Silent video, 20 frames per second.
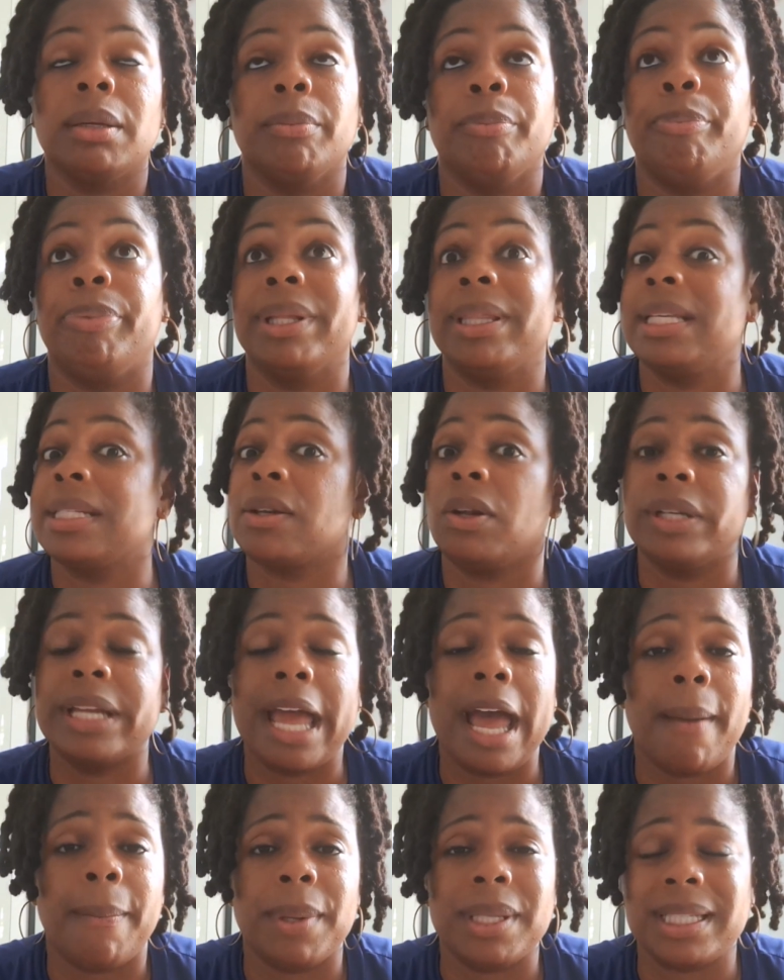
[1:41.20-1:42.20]
but this only
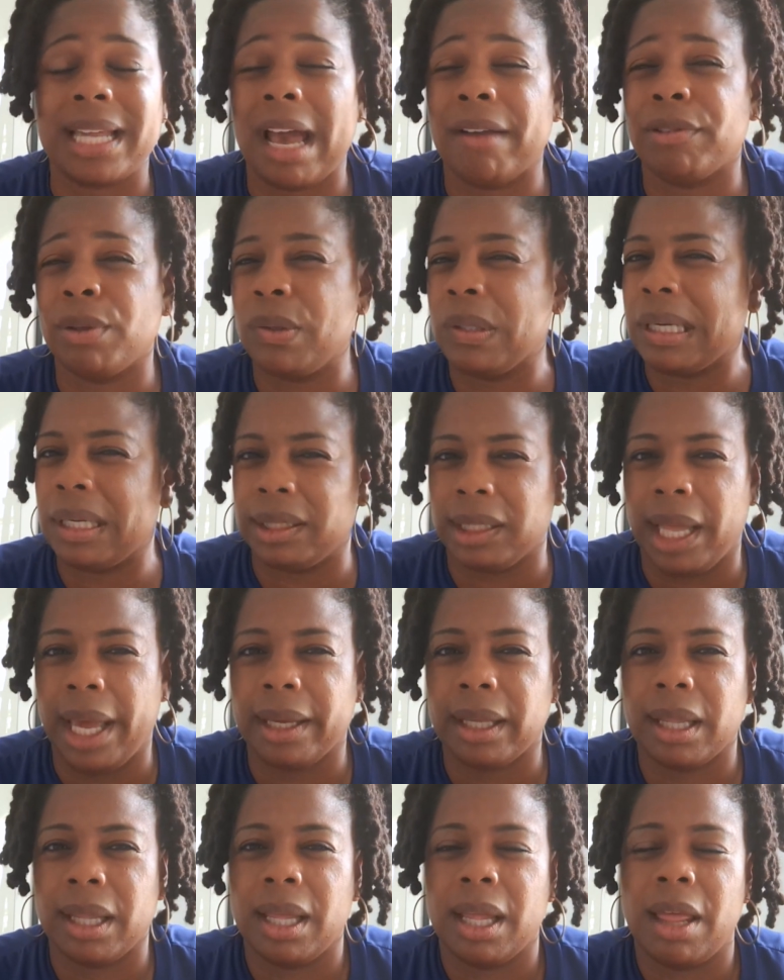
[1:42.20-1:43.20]
happens after you
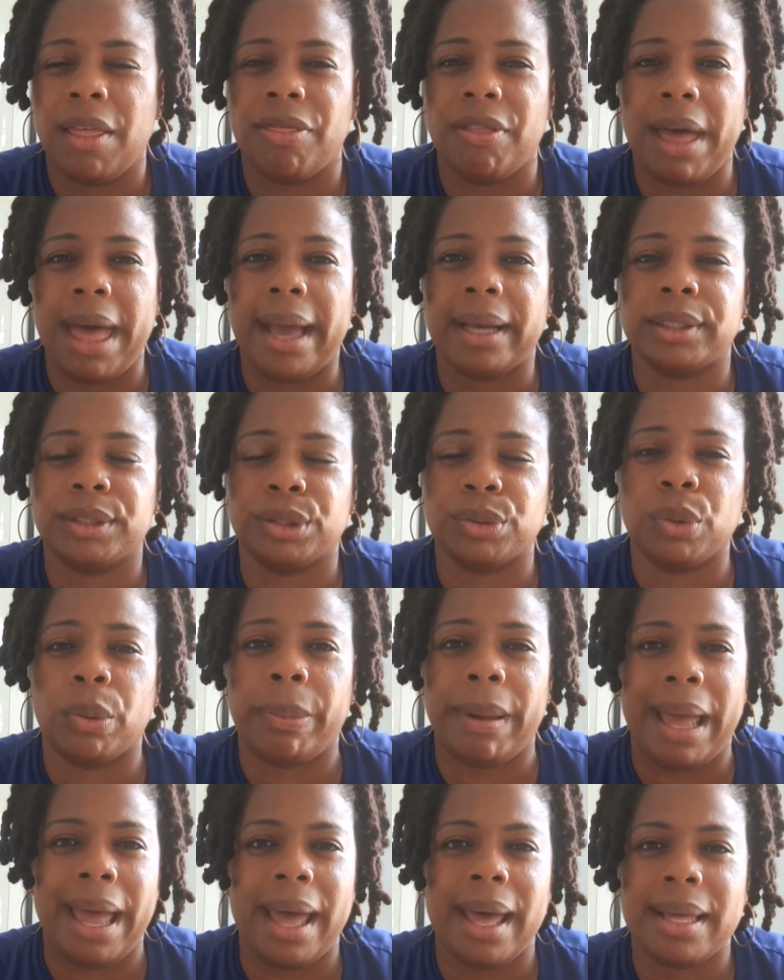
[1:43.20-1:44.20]
collect the actual
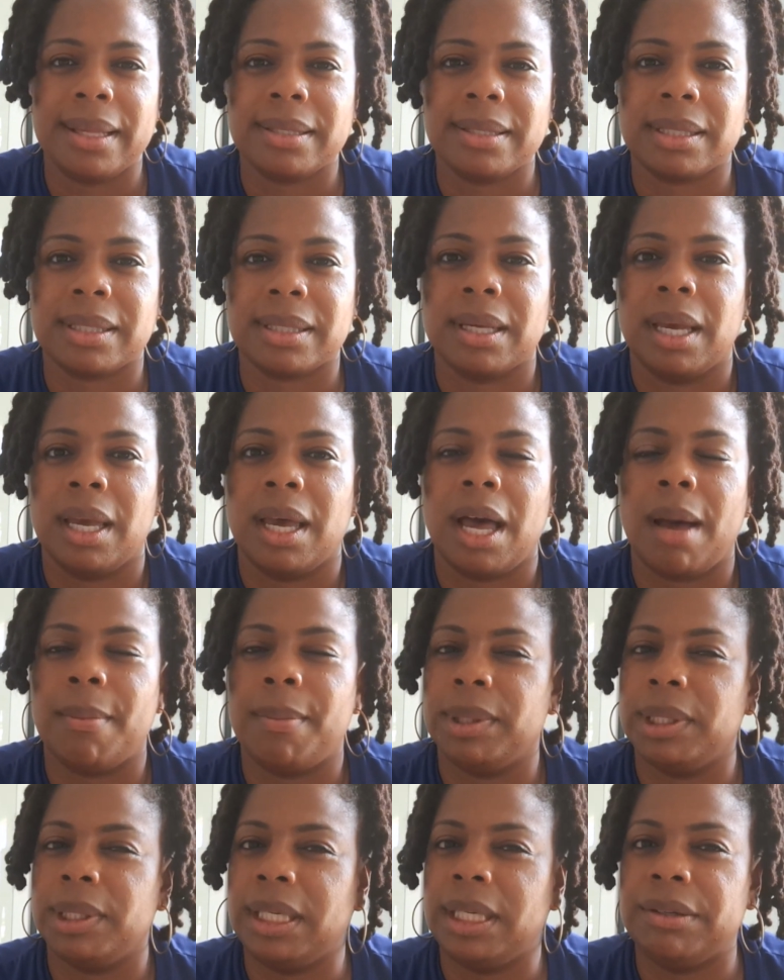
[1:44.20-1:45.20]
pass, I
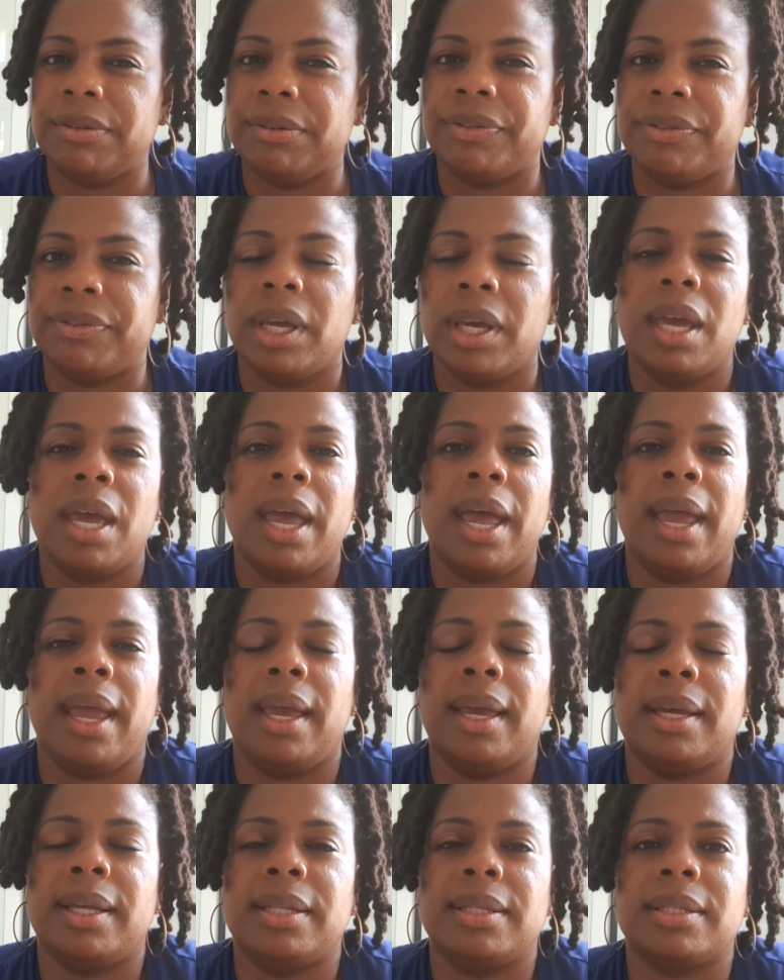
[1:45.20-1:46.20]
believe.
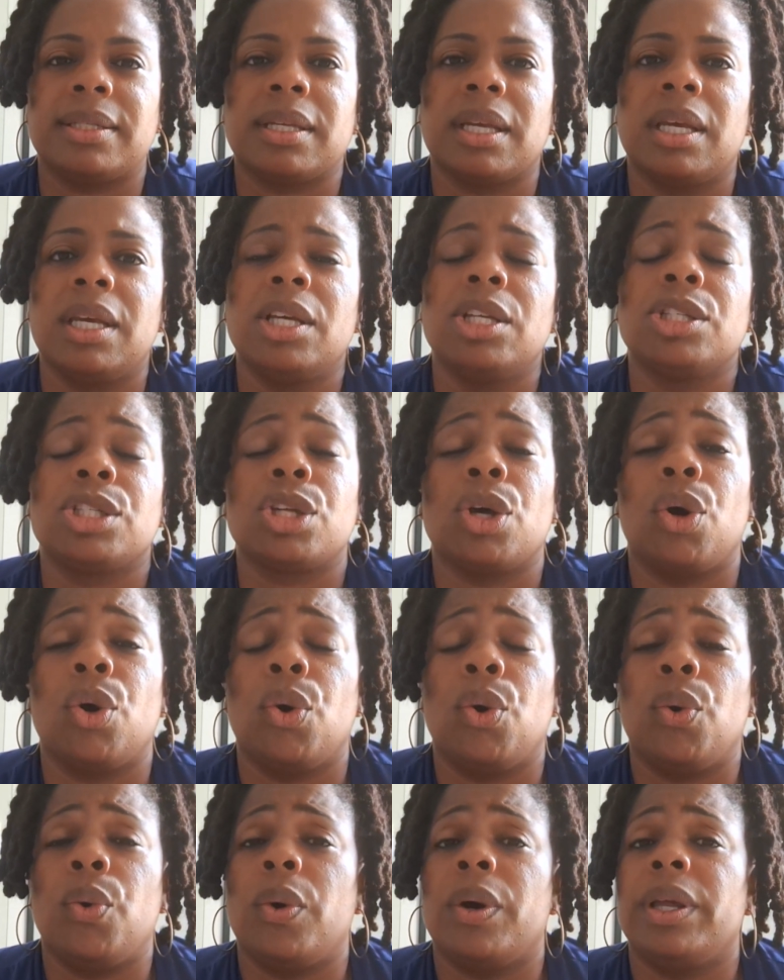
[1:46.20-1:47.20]
And
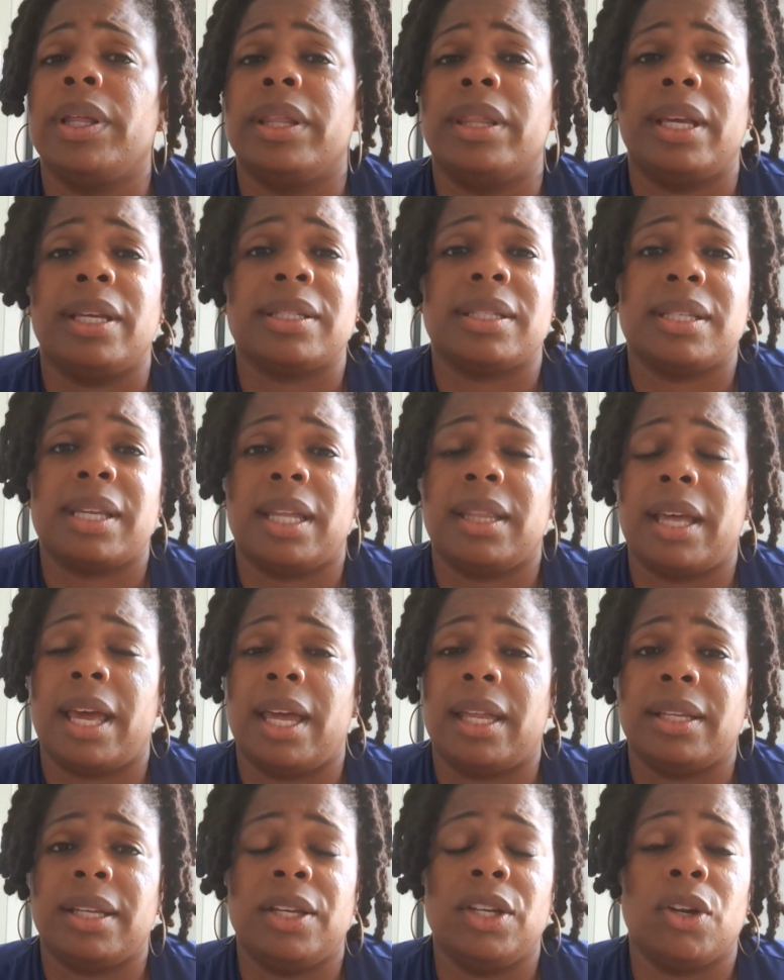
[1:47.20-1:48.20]
so they said
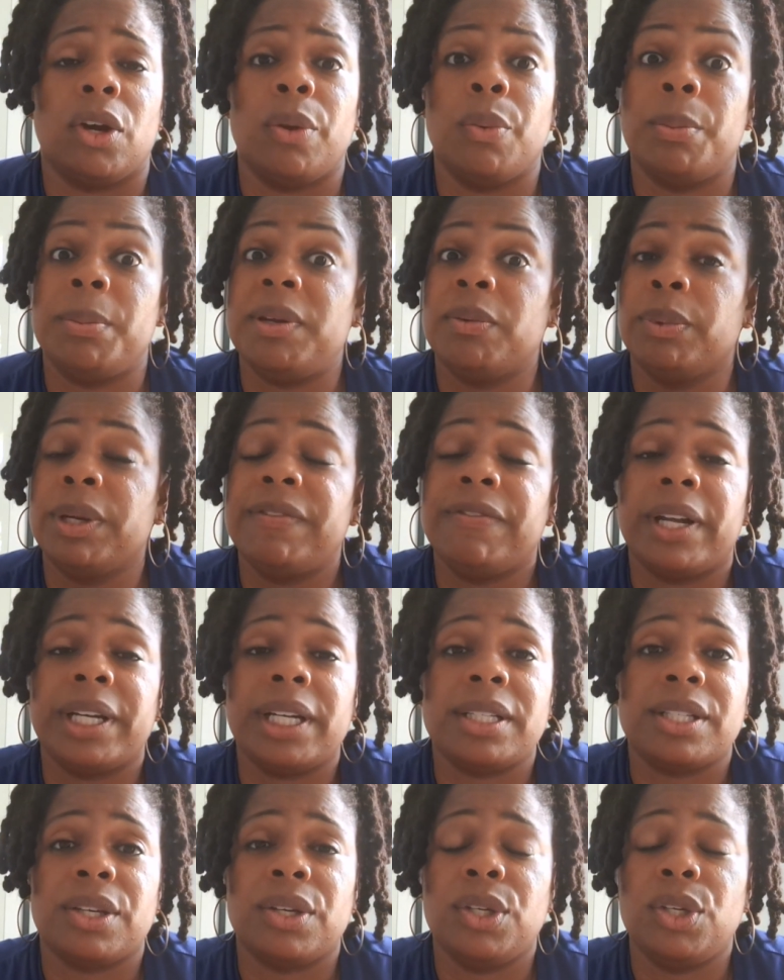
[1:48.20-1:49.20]
that, it will be
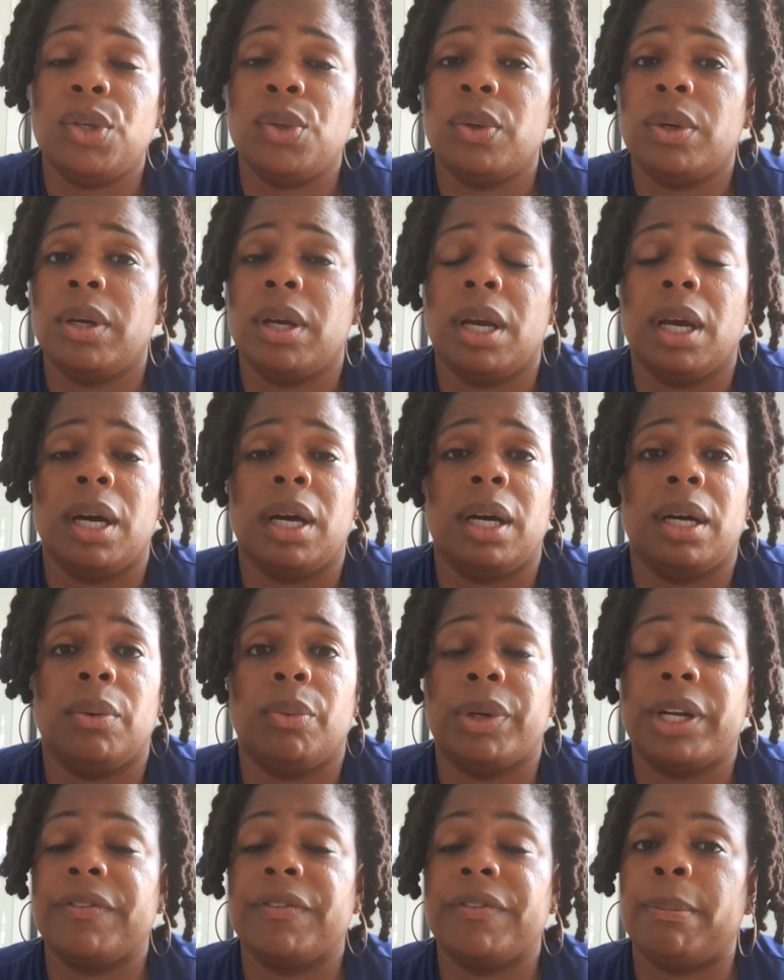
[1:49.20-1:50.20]
refunded to you,
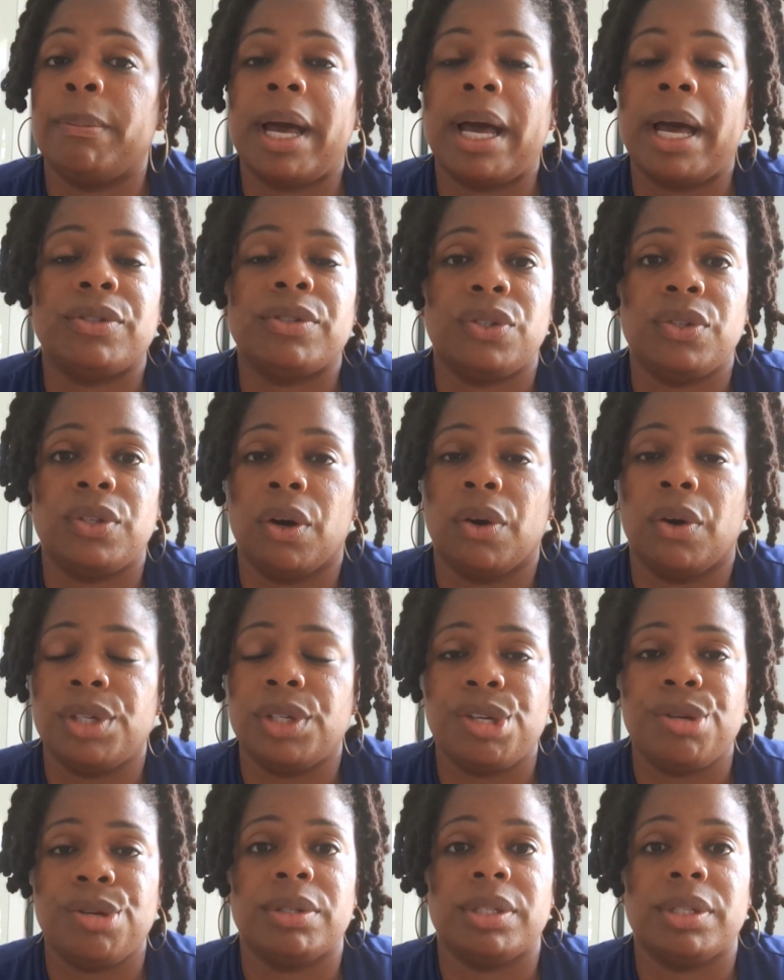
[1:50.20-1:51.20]
whatever amount you don't
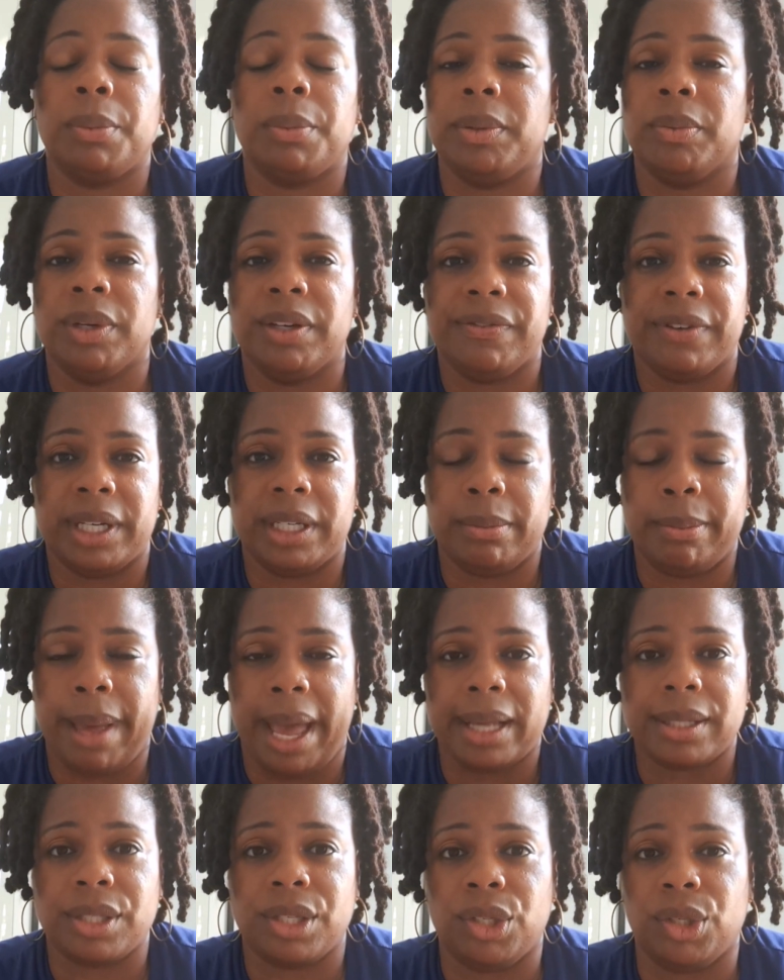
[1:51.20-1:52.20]
use, it will be refunded
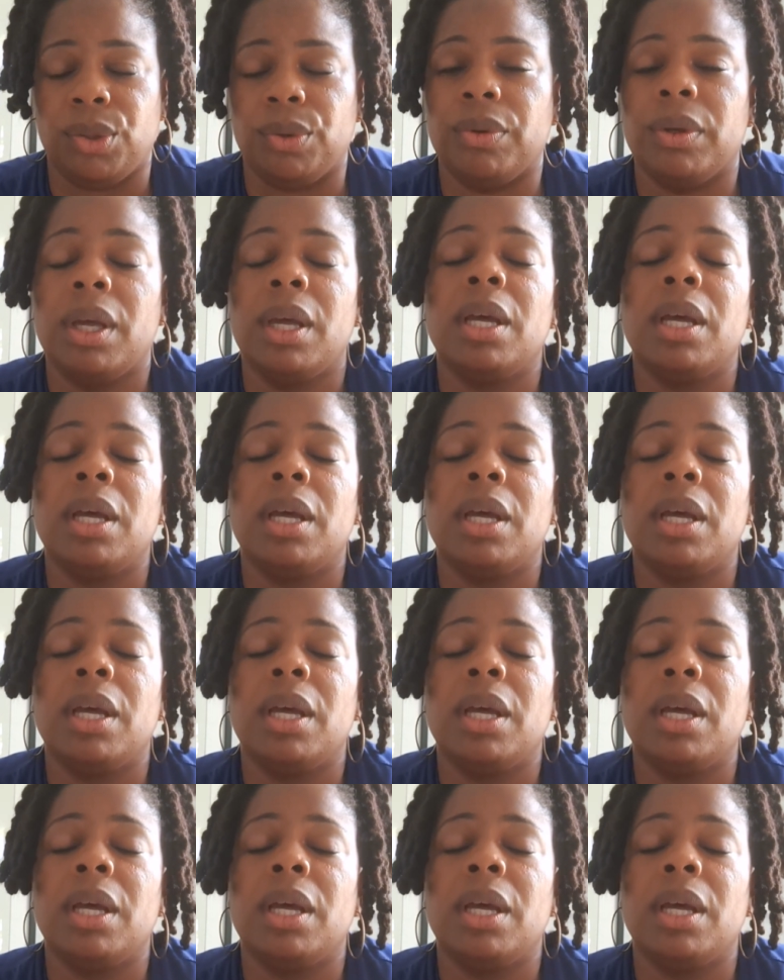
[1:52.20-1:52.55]
back to you.